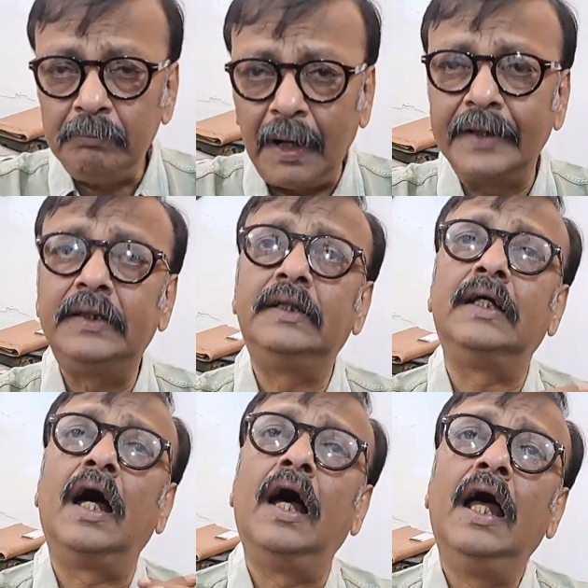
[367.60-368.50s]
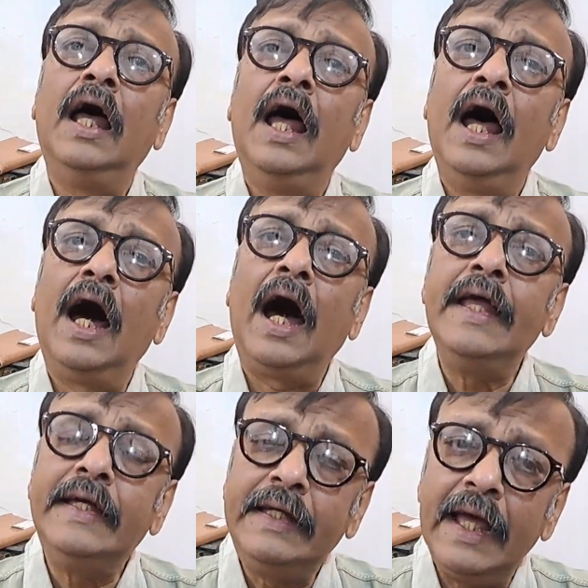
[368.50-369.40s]
but uh,
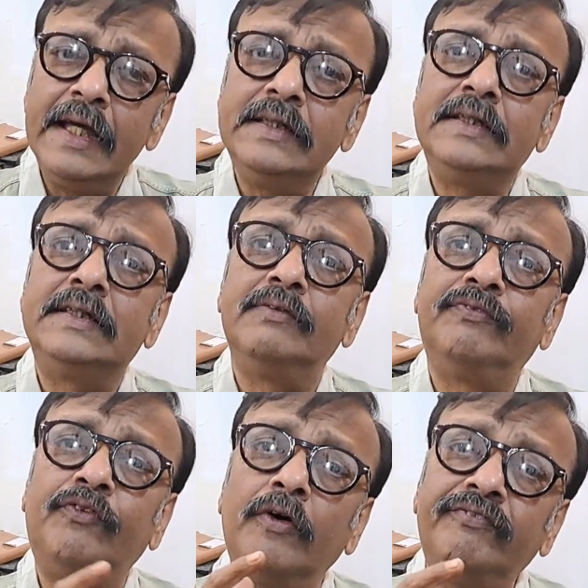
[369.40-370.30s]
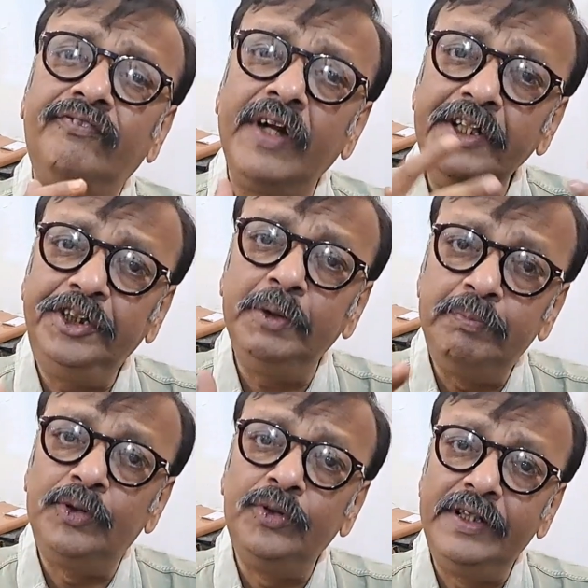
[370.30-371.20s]
i guess for
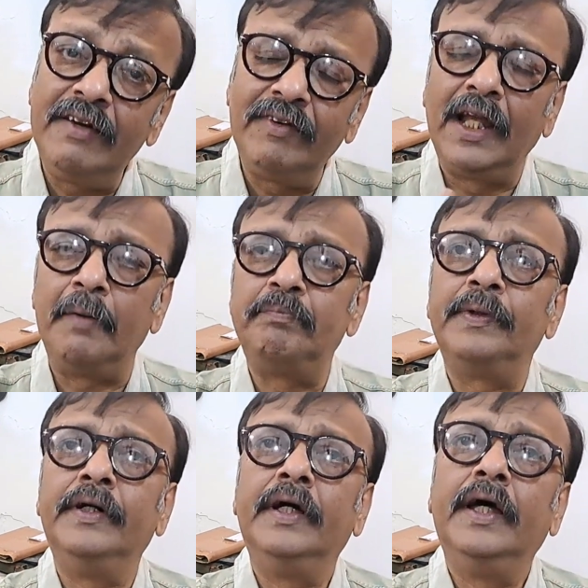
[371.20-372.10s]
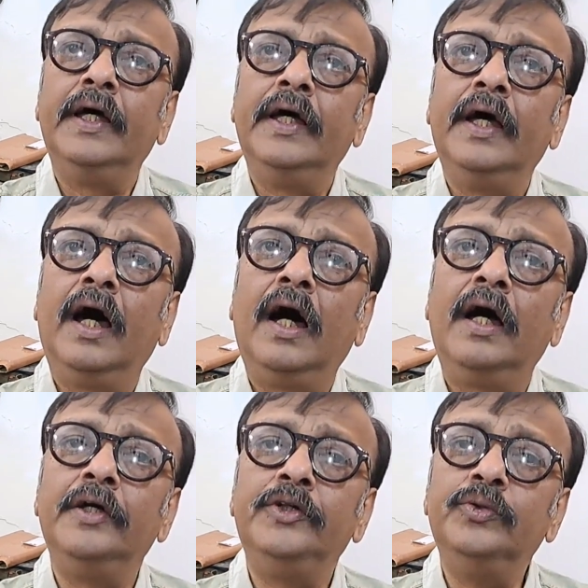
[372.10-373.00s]
friendship to develop
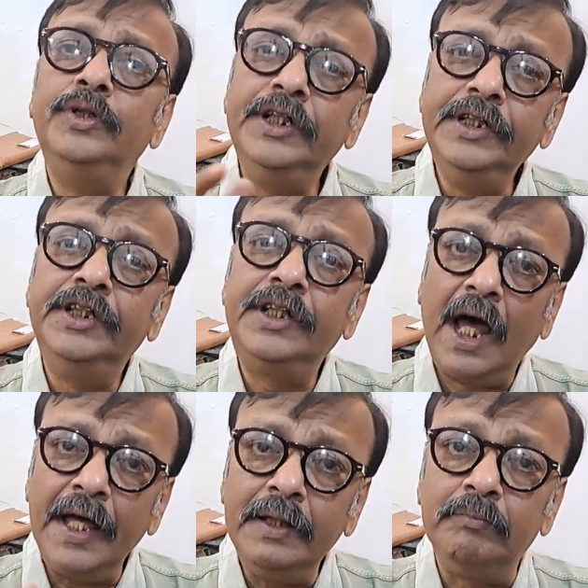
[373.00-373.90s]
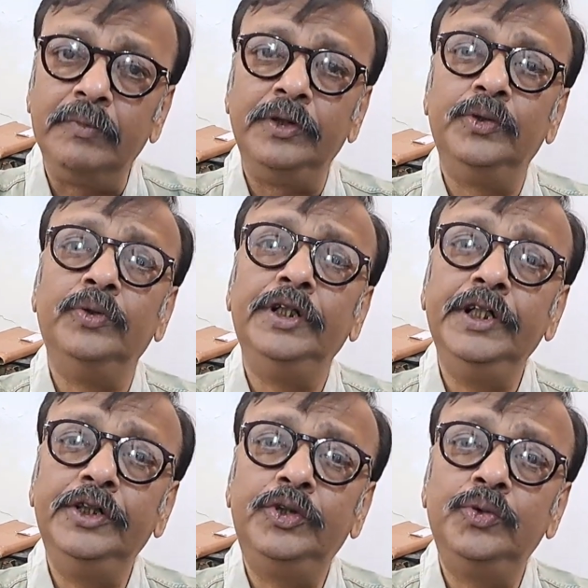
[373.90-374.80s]
uh, you need time, you
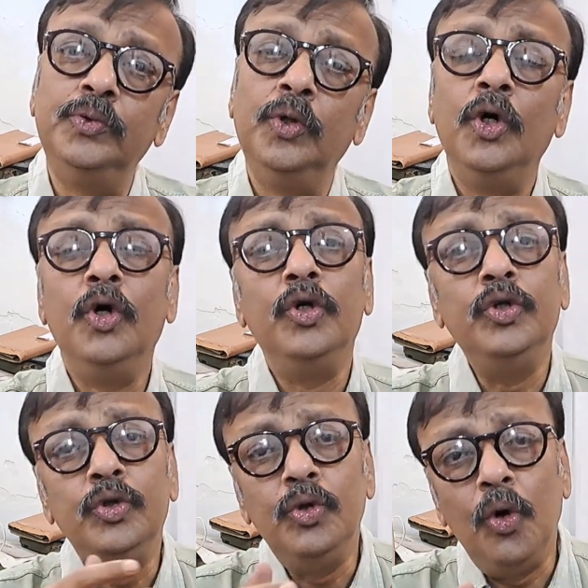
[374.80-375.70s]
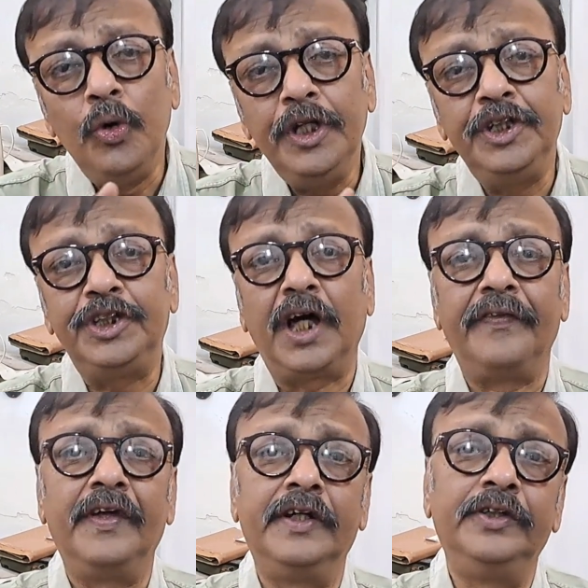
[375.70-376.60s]
need to know each
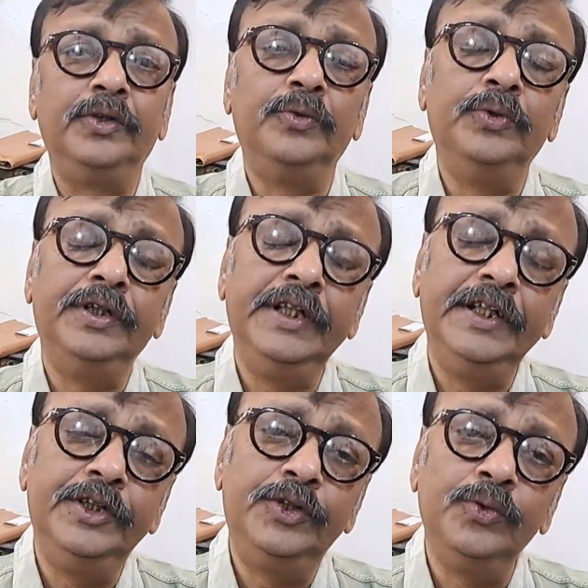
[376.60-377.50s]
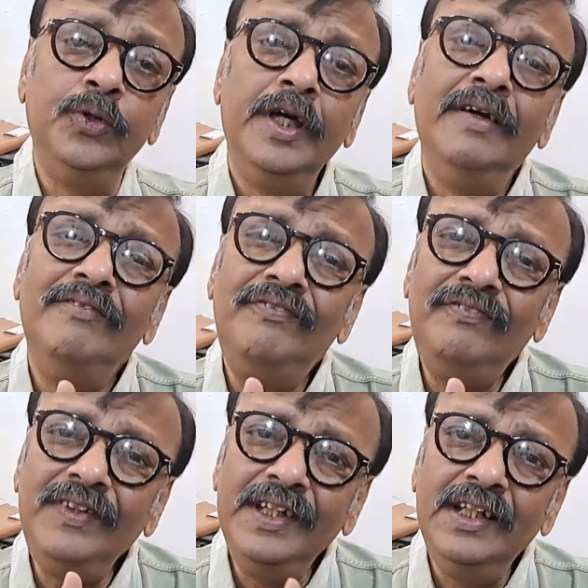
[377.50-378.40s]
other, you need to
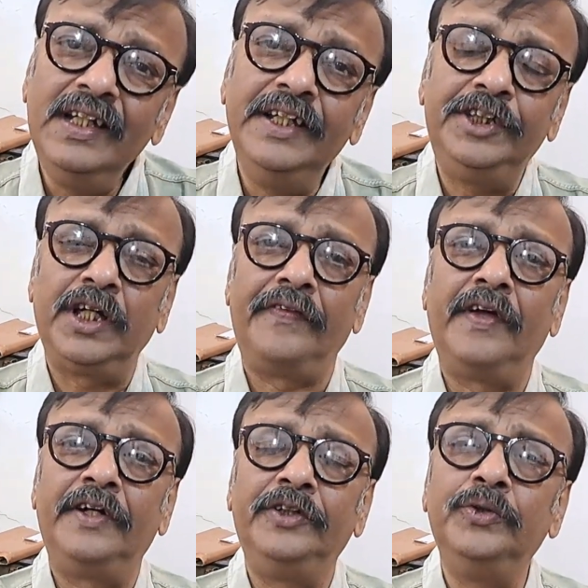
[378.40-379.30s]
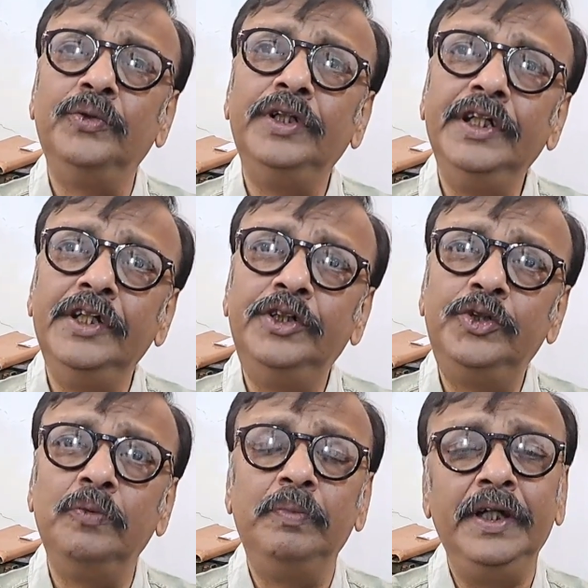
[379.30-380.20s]
feel each other, you
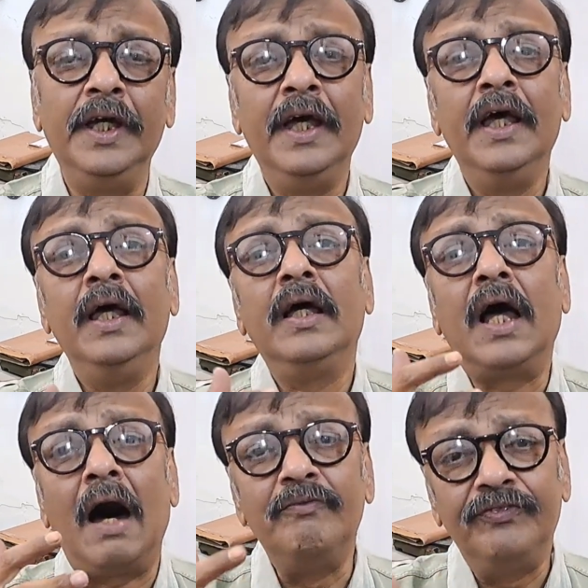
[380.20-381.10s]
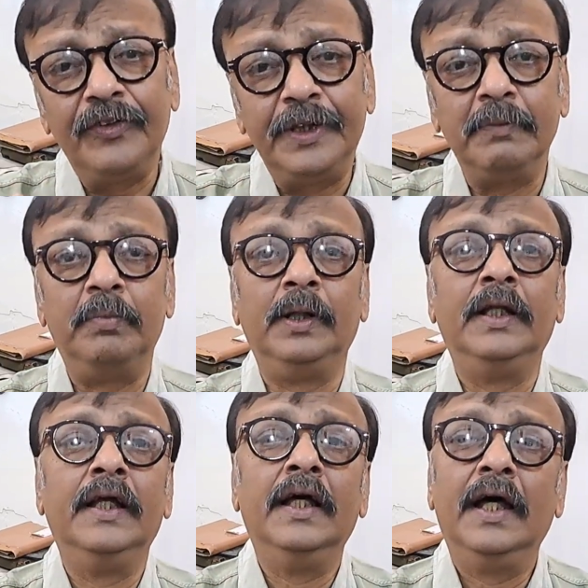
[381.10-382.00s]
need to be
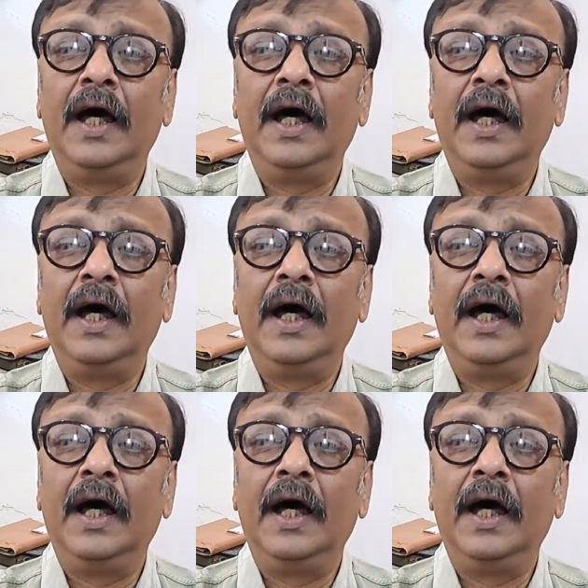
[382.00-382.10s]
comfortable